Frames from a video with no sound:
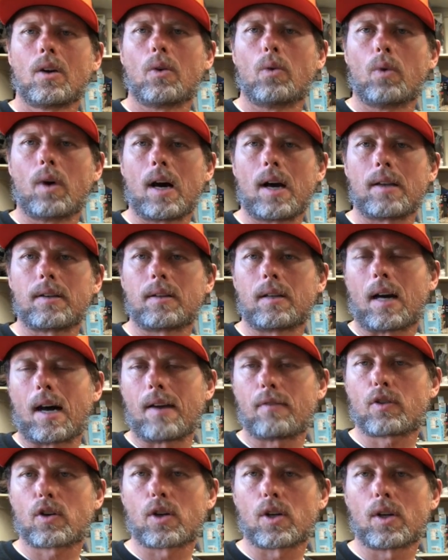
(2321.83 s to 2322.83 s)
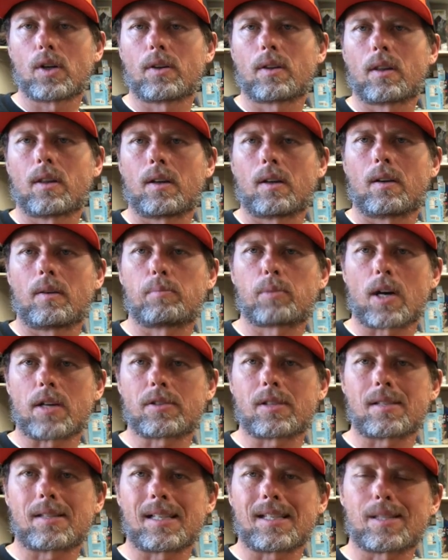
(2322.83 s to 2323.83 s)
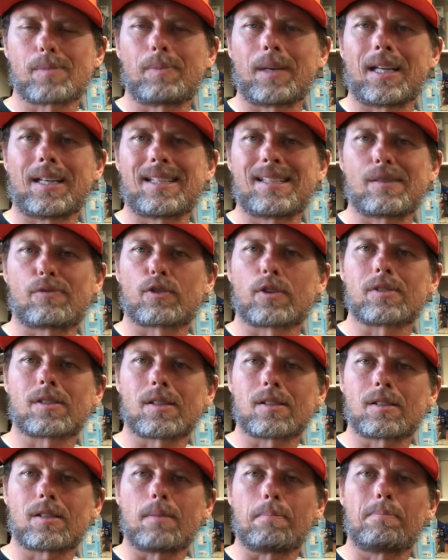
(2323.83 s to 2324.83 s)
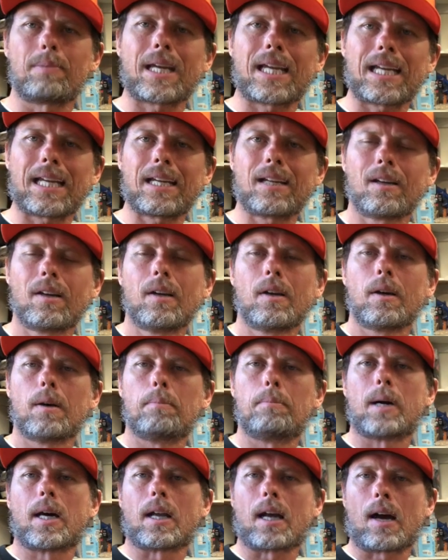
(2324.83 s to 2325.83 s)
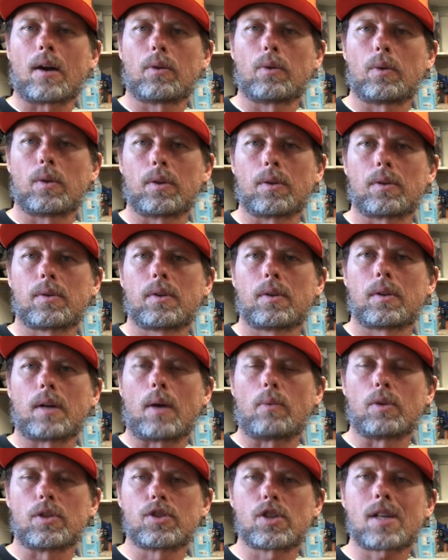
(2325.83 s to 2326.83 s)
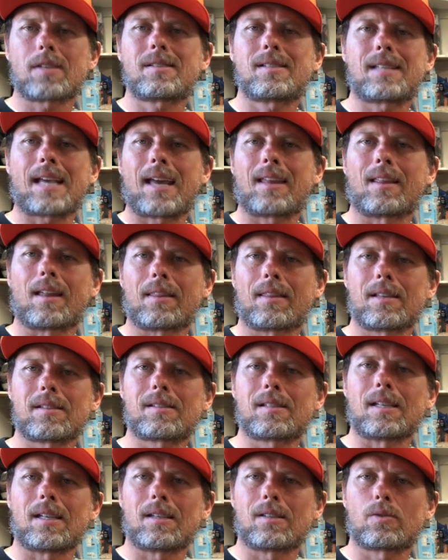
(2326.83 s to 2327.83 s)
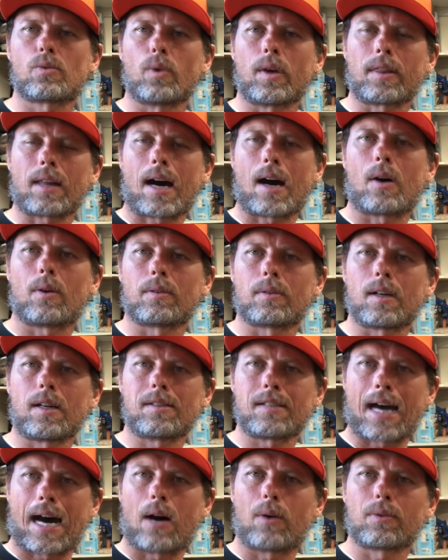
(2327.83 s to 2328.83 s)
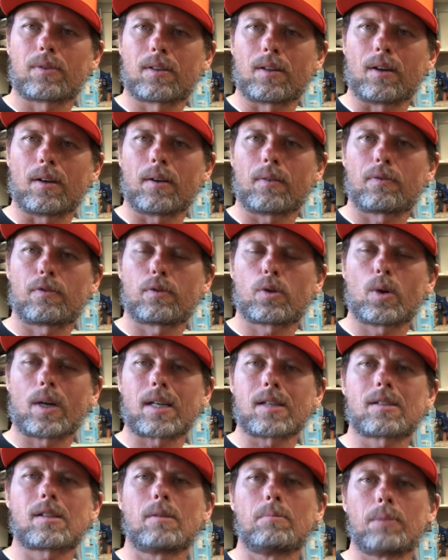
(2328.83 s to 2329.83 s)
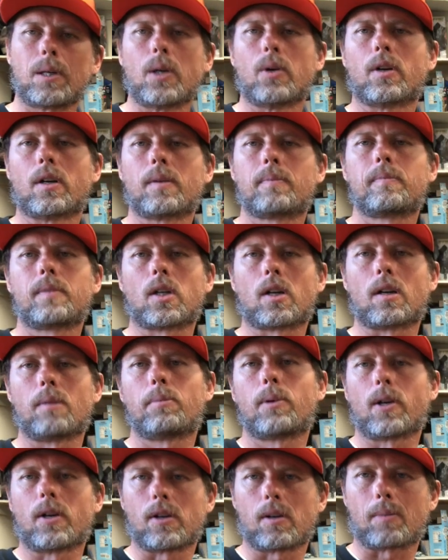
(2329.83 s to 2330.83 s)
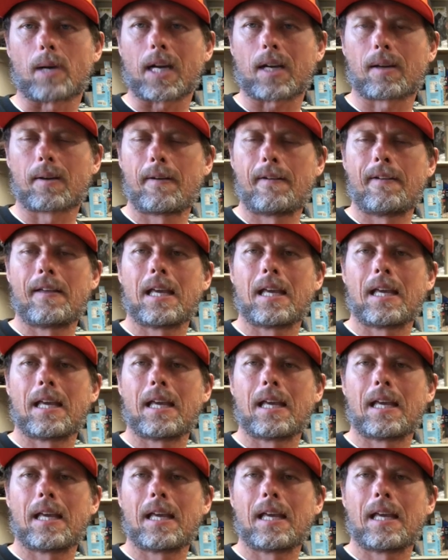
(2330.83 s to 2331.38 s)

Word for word: what I've heard the processing speed differences to be, but I will, I will just say that this is without a doubt the quickest computer you're going to put on your bike.